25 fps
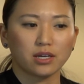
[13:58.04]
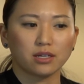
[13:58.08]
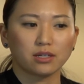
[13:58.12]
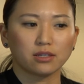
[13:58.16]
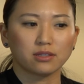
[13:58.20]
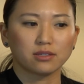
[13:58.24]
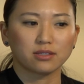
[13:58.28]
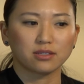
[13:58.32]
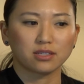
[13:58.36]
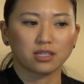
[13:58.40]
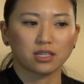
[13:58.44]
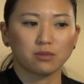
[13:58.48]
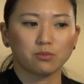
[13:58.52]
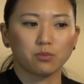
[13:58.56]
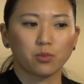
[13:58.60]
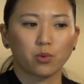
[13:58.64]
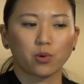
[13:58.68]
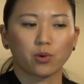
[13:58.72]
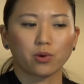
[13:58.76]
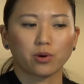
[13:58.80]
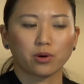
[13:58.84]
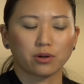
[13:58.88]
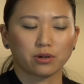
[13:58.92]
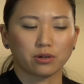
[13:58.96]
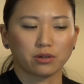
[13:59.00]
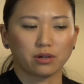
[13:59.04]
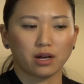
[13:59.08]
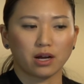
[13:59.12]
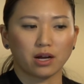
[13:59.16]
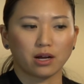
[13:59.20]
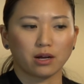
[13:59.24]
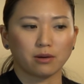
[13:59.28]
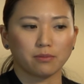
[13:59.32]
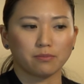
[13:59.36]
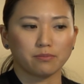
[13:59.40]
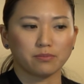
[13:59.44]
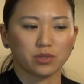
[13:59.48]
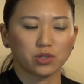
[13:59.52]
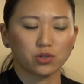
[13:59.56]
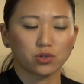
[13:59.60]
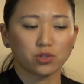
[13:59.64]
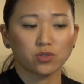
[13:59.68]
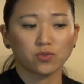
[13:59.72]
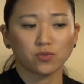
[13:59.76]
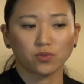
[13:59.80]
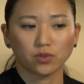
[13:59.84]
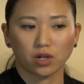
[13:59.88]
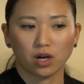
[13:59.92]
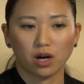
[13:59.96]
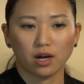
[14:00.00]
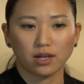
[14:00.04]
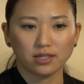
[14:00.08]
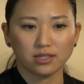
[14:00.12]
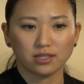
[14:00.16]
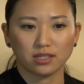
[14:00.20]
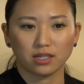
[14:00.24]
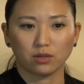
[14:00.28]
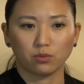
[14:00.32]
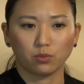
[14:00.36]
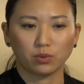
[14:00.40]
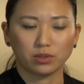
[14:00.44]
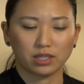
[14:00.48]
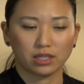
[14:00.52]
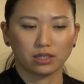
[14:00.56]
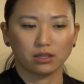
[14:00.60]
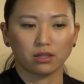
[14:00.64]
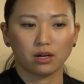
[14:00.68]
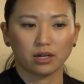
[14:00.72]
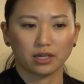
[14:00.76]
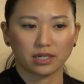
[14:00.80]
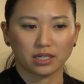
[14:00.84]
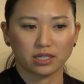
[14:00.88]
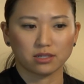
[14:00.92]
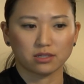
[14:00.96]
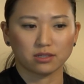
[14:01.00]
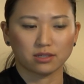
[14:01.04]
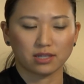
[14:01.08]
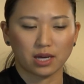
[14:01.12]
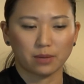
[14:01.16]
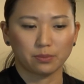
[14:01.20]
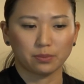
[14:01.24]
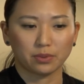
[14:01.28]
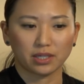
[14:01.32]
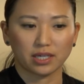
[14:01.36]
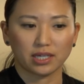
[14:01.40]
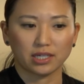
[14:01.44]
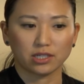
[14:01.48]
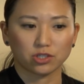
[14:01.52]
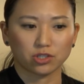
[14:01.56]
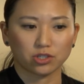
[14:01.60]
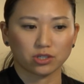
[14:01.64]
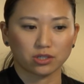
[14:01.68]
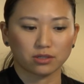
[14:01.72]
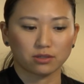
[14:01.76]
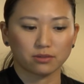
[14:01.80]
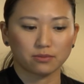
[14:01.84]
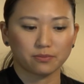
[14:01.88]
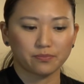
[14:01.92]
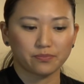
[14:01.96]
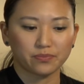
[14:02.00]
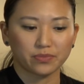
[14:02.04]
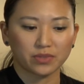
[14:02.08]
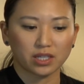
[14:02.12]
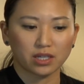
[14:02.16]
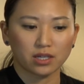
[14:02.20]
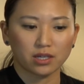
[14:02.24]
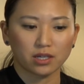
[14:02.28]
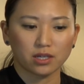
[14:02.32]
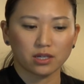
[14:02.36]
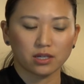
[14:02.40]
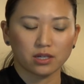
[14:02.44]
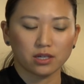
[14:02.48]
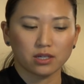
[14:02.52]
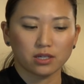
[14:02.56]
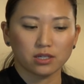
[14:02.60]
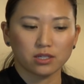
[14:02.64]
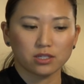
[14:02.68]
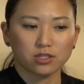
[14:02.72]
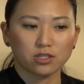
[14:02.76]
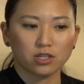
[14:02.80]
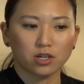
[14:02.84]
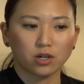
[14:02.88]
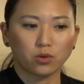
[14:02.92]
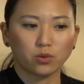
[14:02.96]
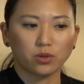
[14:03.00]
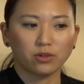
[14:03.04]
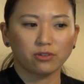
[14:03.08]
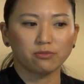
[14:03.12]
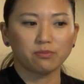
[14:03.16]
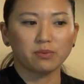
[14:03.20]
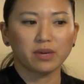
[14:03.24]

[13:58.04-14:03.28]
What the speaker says: see more useful content when they log into the application. So we've